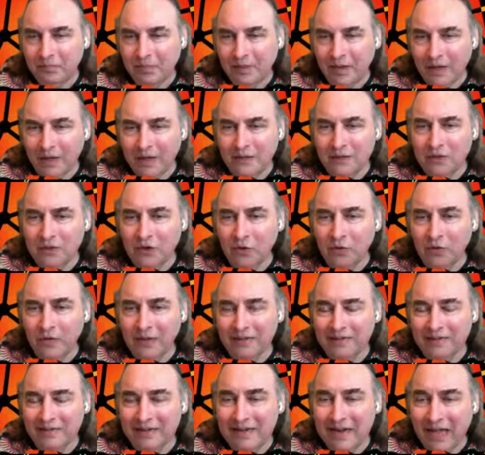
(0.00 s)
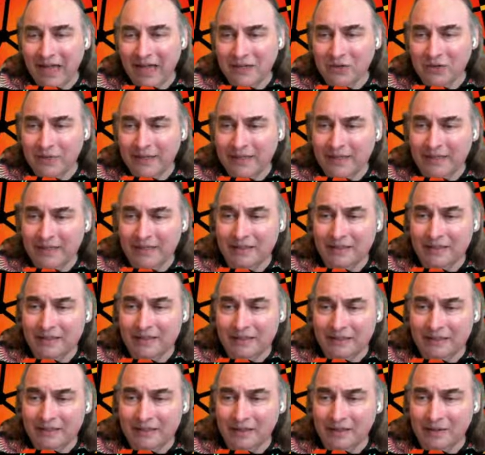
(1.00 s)
and so the
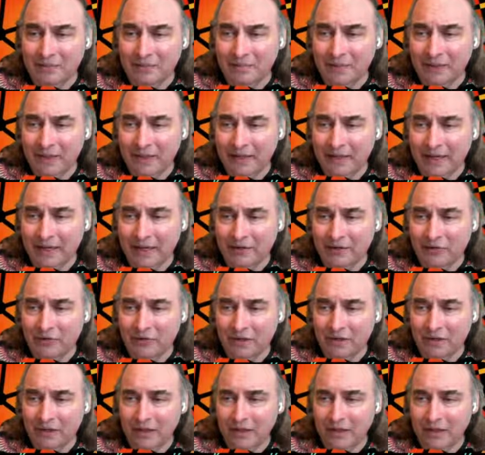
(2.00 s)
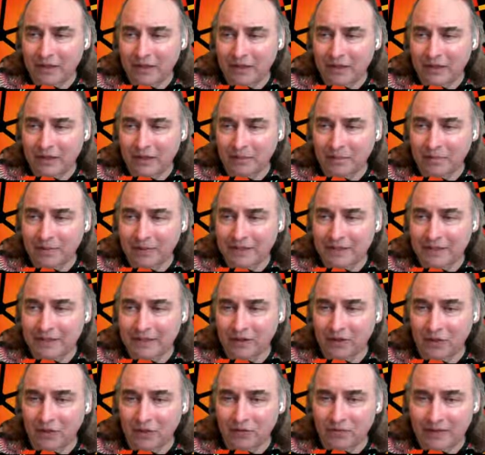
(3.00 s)
non-greediness ends up being actually a big
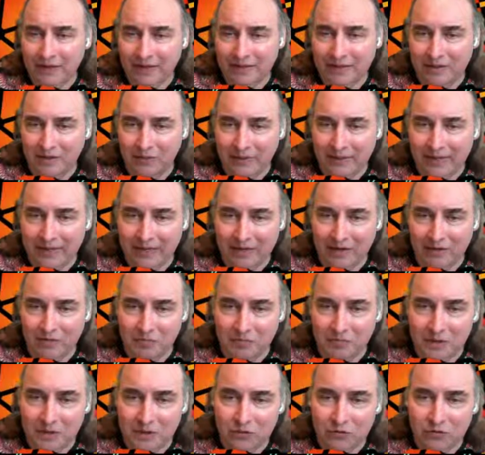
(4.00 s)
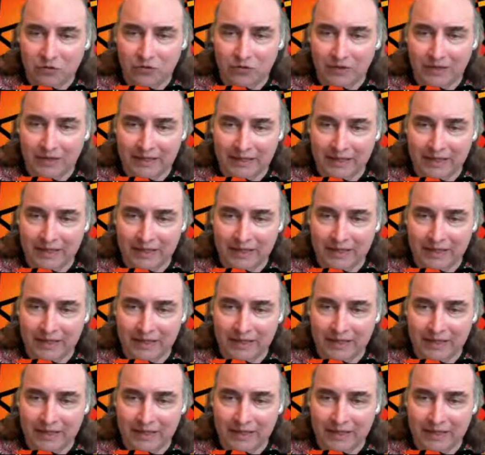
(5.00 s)
deal. The fact that we can have mutually